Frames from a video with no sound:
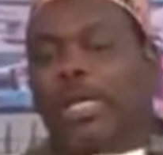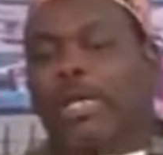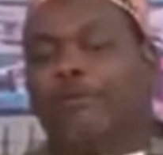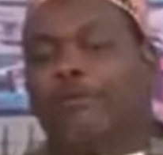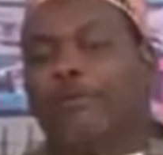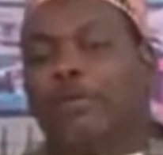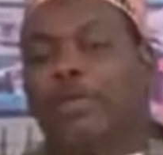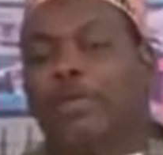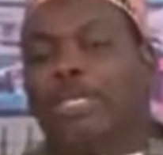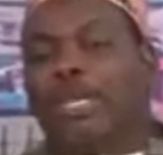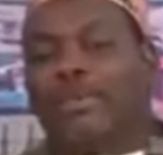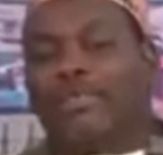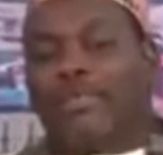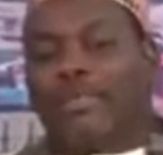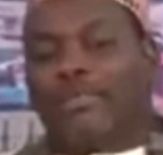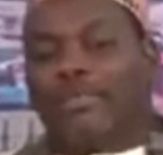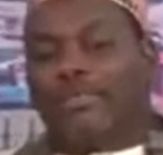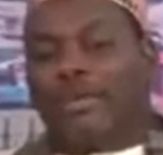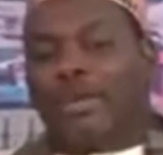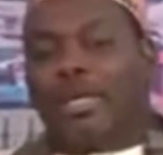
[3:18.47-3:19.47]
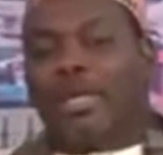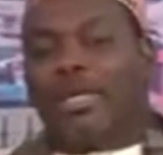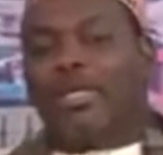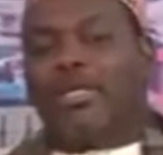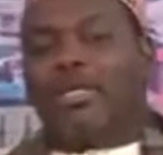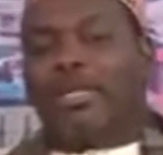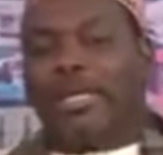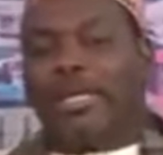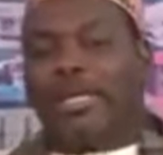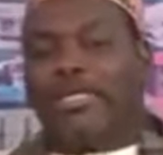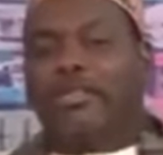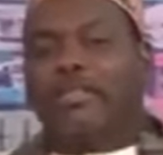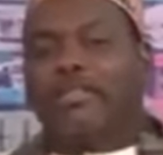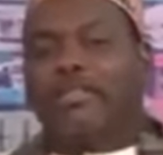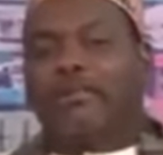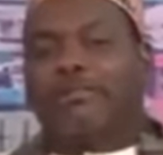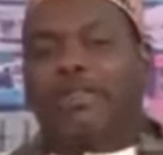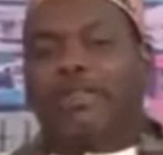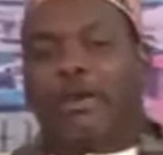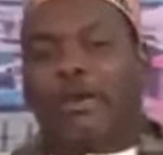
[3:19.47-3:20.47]
If you take the three
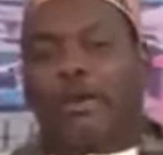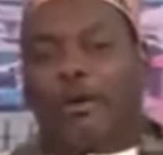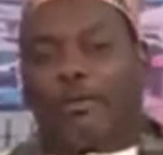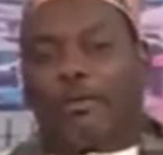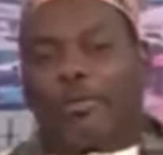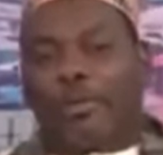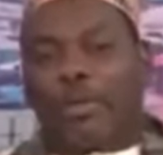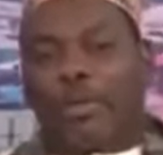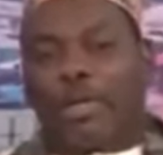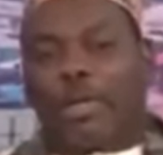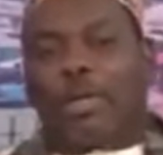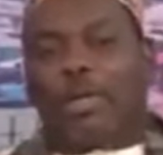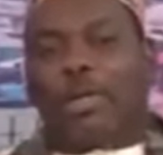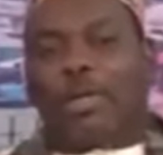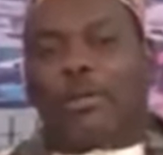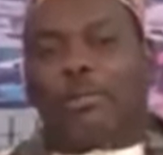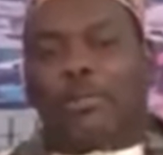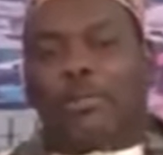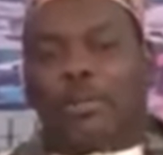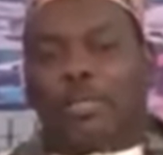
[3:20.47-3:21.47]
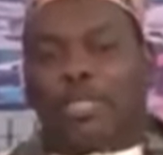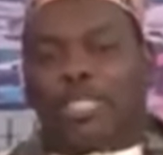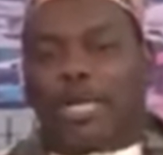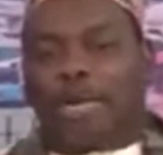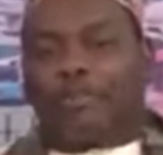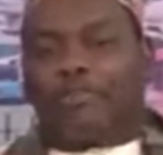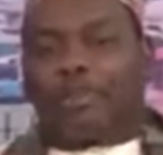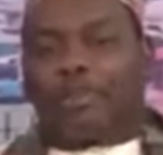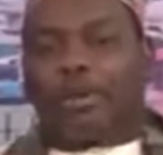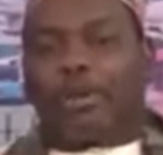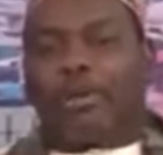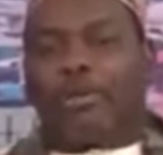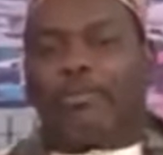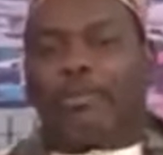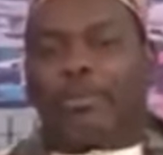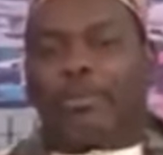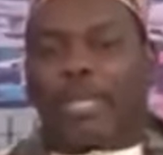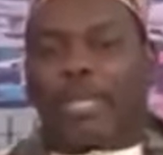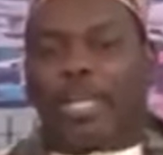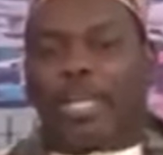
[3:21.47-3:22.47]
regions of the North,
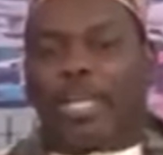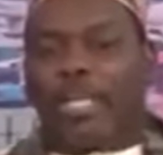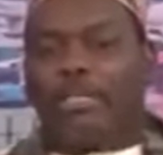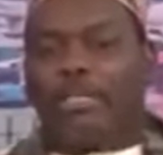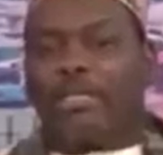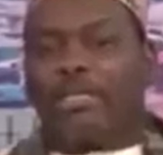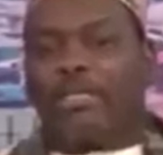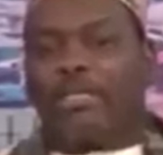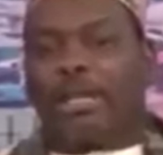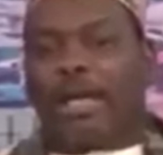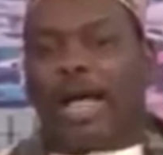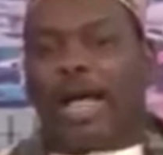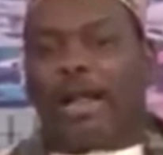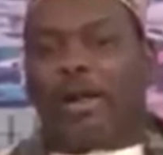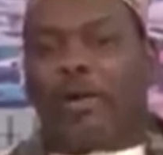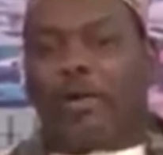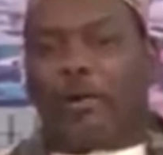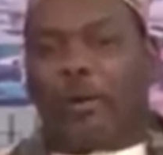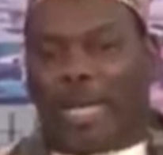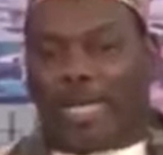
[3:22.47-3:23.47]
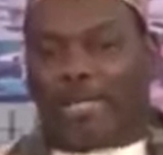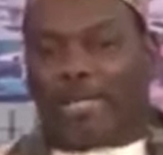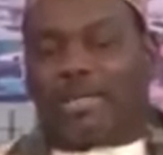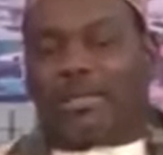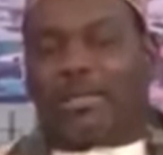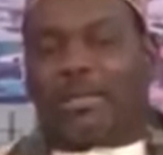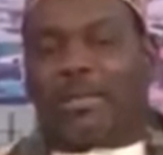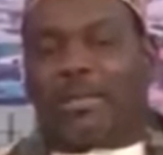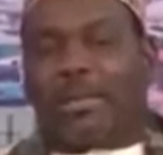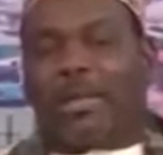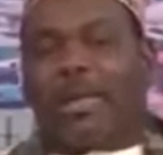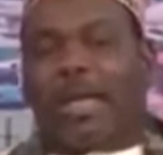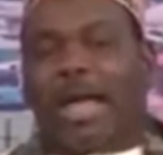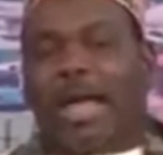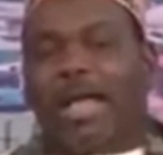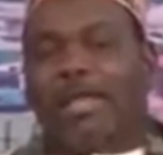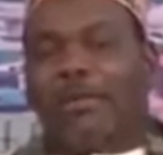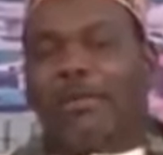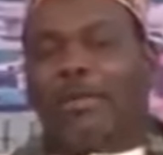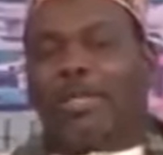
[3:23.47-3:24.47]
Central, East, and West,
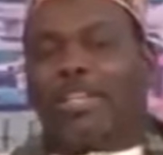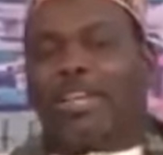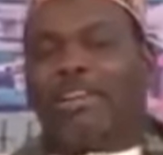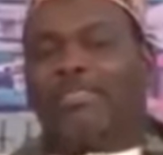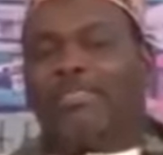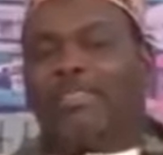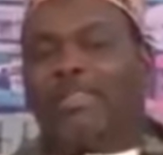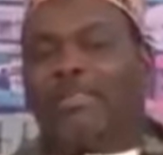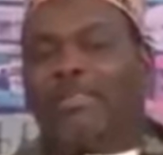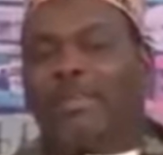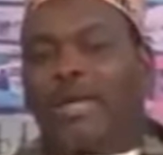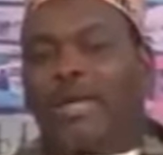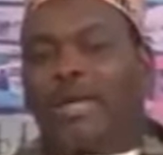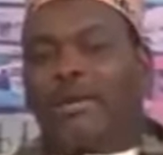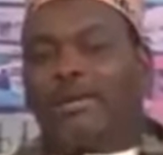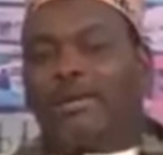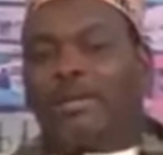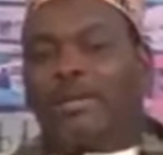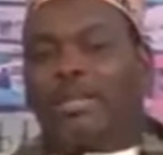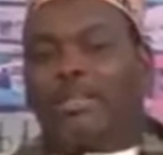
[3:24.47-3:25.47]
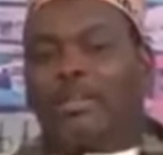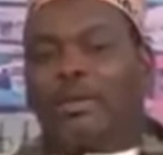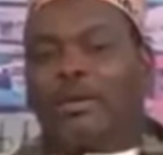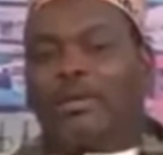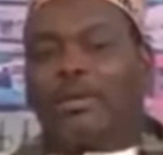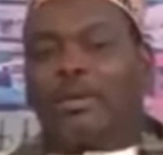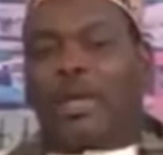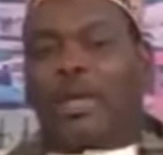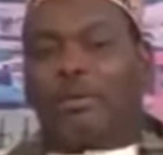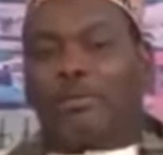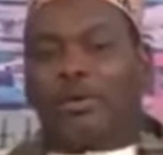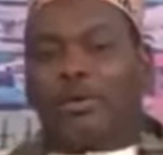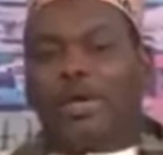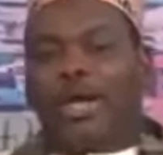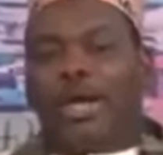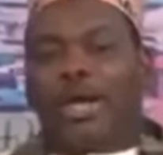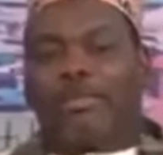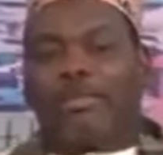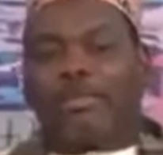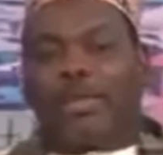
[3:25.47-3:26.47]
and you take the three countries of
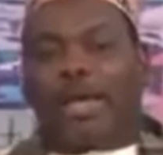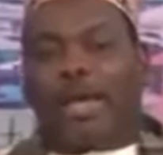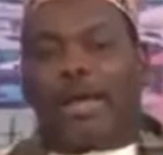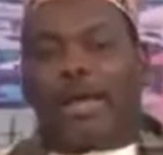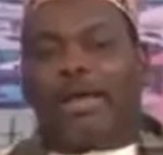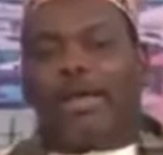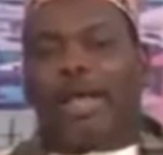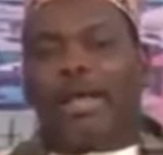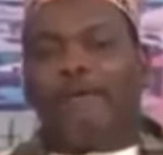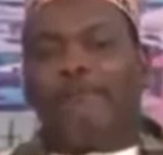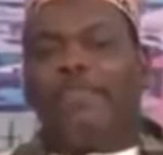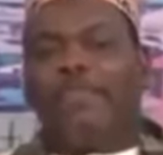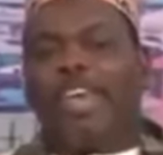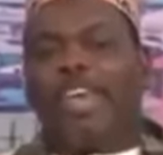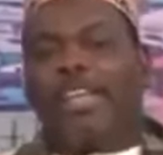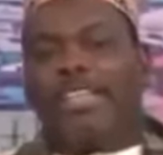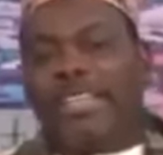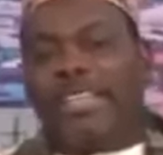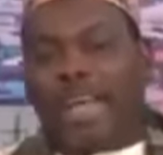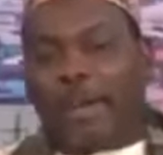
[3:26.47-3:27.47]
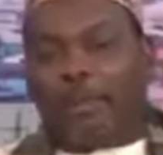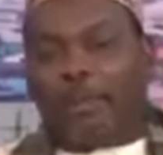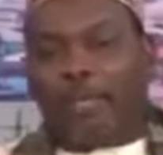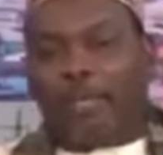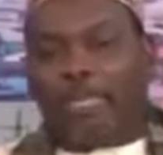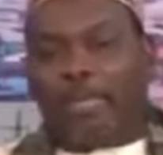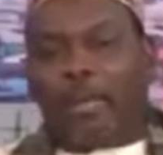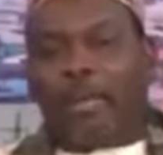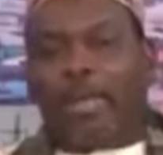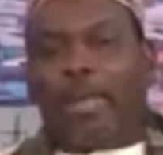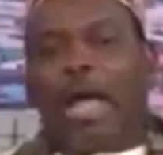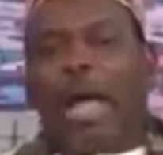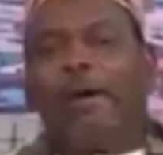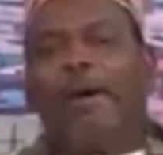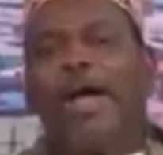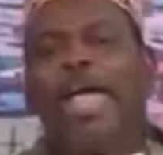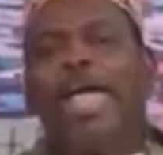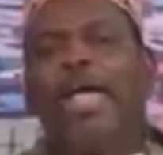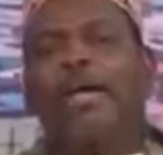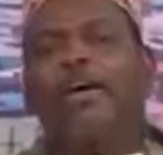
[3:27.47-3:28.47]
Cambodia, Thailand, and Vietnam,
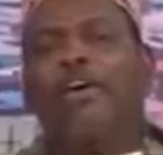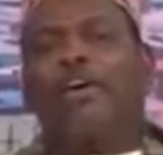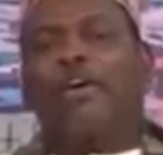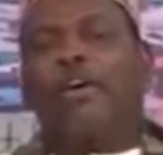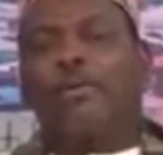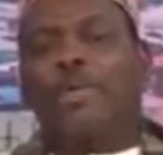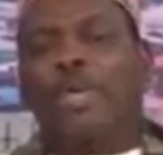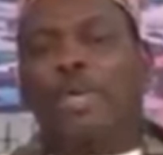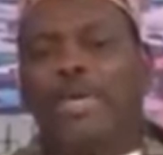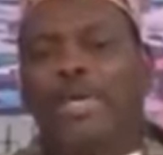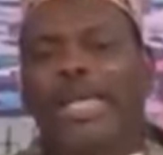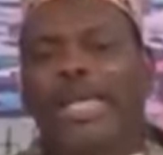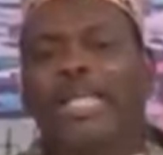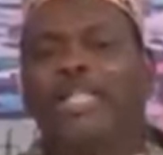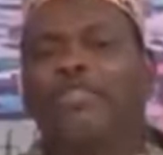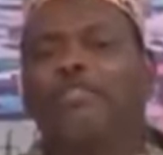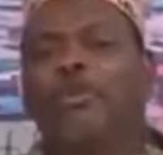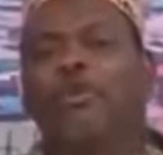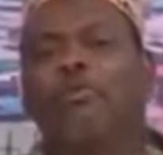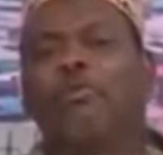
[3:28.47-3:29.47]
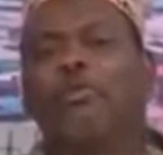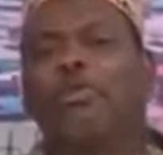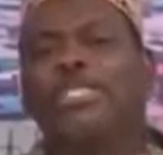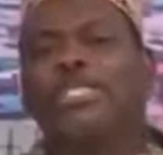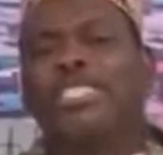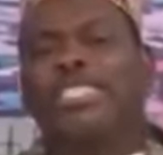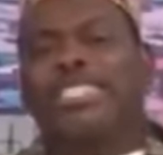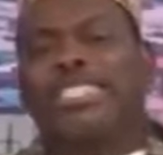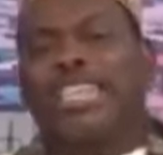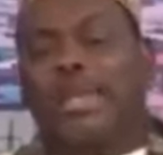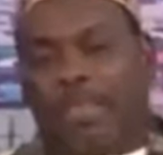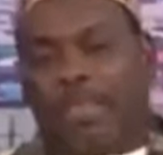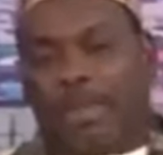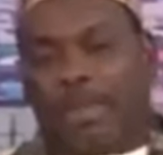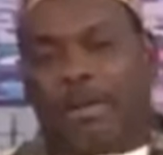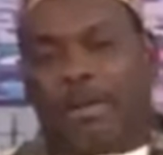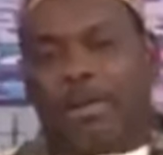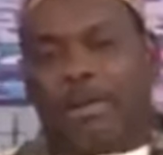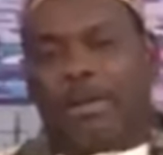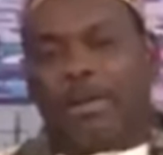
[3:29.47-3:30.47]
our economy is almost the same
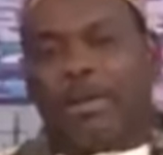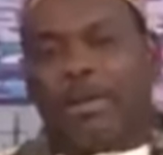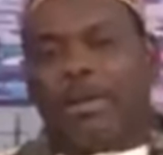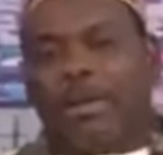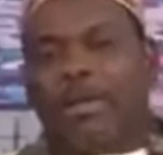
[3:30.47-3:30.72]
thing.